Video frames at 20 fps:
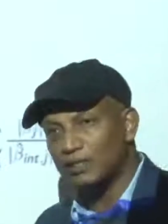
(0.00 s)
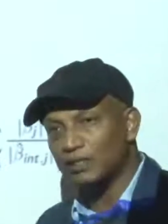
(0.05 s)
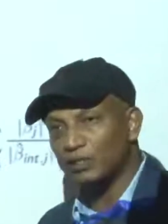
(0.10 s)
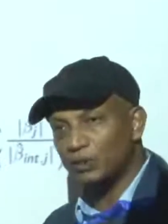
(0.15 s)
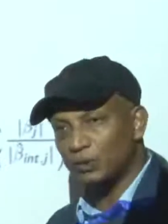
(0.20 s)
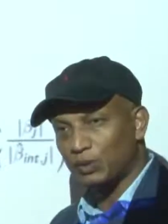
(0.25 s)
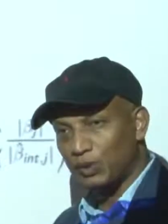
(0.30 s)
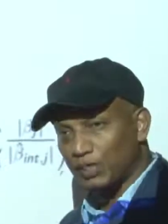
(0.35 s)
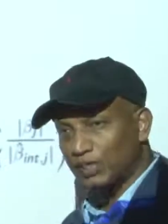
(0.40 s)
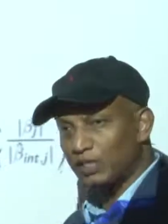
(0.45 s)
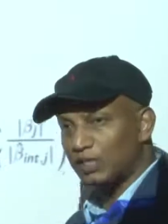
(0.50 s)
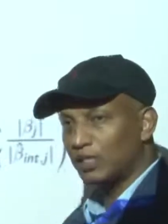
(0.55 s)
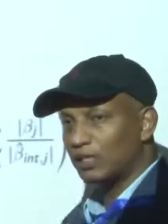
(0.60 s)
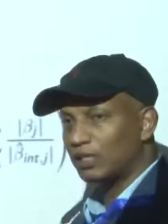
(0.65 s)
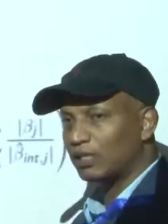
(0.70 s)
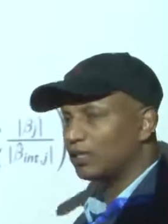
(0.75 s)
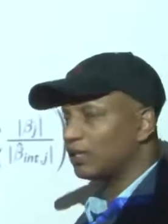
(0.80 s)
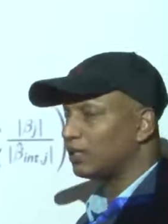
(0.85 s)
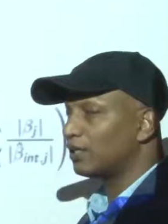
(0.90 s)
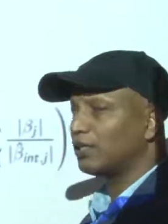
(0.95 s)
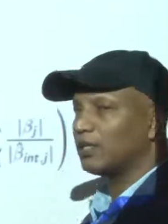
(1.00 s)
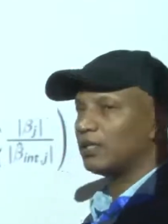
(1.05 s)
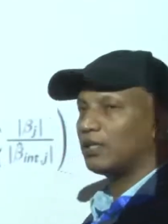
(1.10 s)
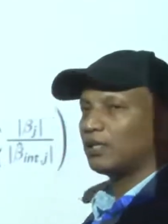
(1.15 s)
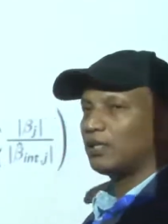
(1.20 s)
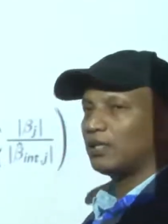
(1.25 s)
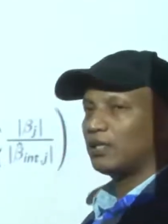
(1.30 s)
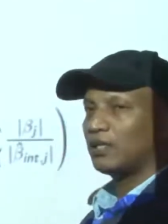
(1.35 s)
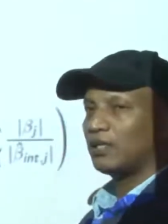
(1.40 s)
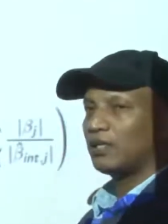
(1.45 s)
situation,
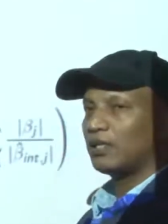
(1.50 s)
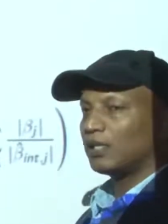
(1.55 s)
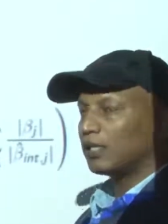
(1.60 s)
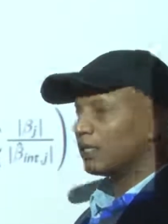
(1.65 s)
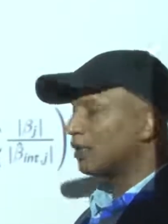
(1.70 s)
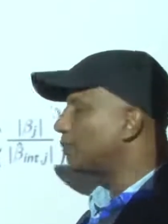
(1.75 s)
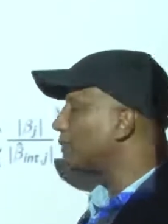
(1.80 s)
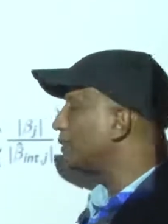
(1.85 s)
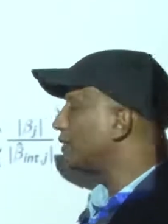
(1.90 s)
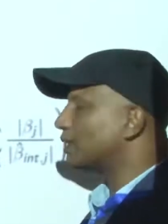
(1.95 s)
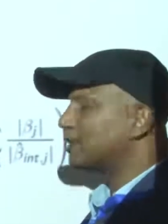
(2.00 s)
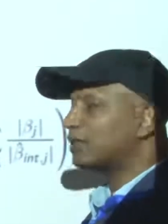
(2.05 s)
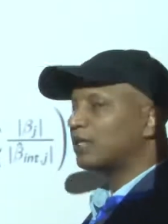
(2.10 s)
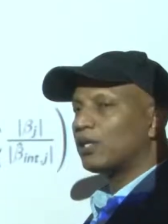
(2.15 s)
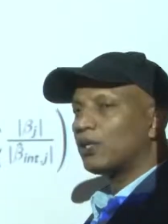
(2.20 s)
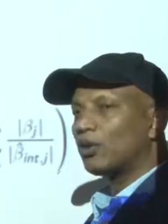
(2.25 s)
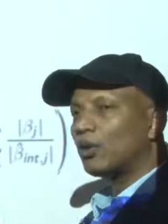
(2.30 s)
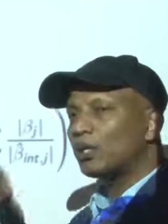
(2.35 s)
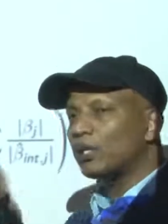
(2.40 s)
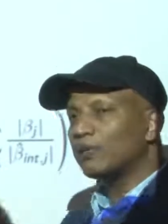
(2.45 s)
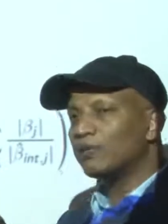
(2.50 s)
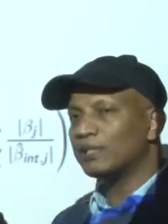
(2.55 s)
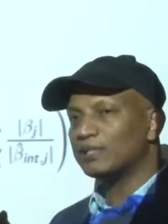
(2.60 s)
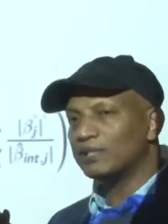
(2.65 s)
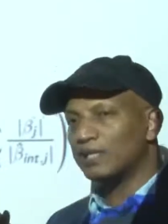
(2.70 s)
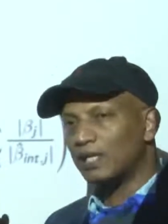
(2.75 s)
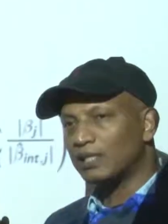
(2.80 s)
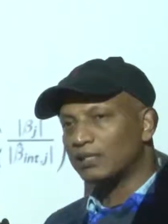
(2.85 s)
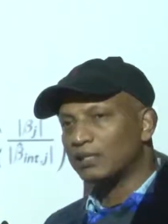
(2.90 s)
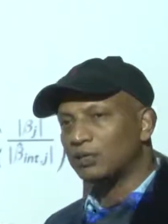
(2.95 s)
if it is a low
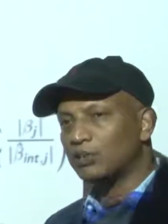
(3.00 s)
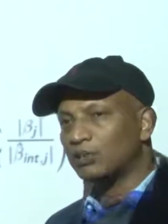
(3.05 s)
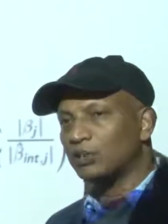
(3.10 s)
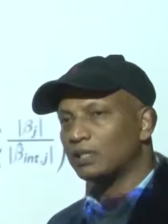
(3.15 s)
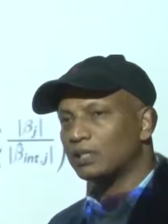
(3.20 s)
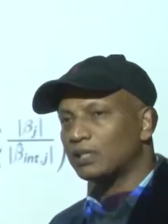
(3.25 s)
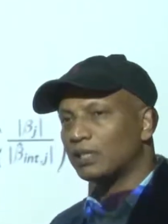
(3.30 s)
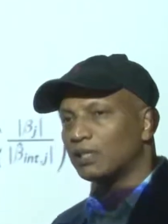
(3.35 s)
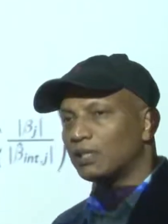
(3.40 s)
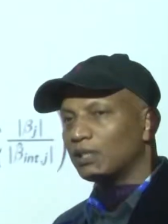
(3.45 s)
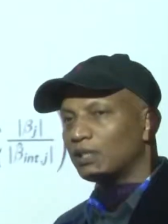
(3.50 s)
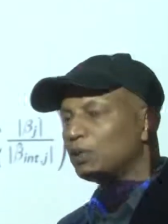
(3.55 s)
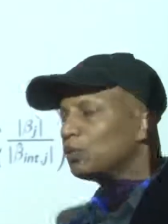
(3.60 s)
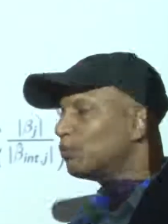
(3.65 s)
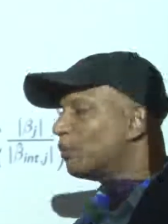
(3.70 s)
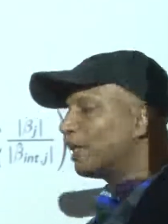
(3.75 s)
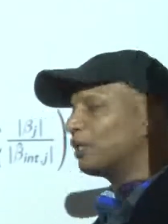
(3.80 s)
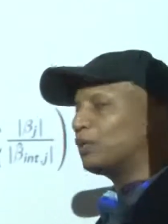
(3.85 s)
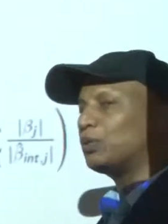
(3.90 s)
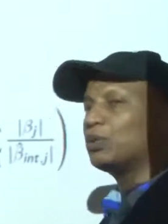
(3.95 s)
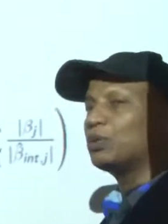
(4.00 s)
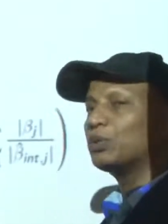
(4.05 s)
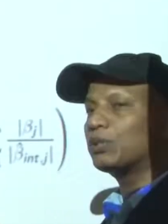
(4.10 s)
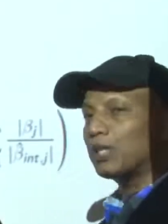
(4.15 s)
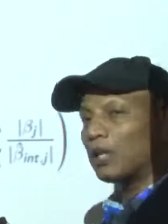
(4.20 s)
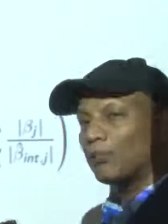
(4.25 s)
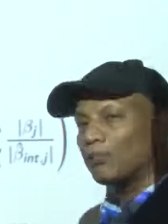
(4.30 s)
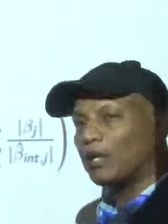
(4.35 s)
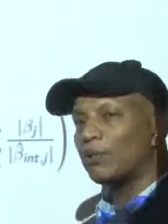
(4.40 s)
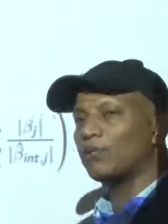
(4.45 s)
dimensional situation, you might do
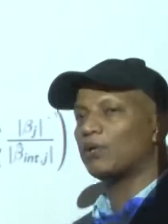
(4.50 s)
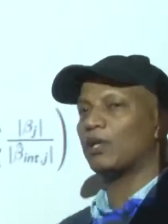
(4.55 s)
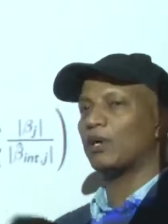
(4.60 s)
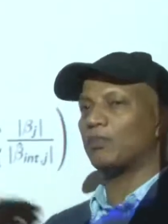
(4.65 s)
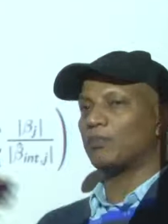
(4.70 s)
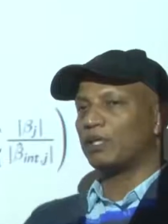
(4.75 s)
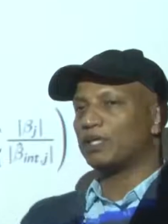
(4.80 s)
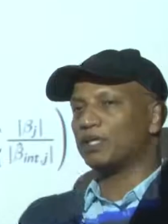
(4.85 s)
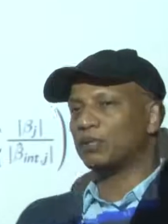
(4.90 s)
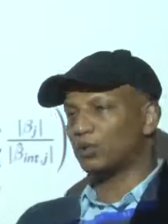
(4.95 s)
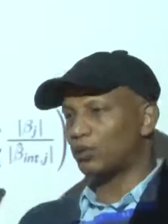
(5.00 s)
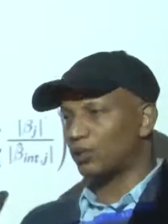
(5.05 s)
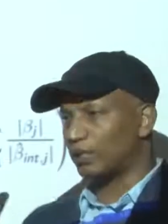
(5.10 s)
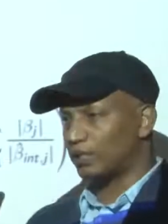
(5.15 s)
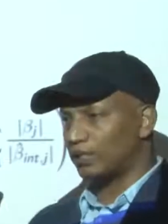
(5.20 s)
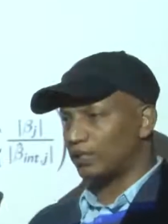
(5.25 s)
some level of least square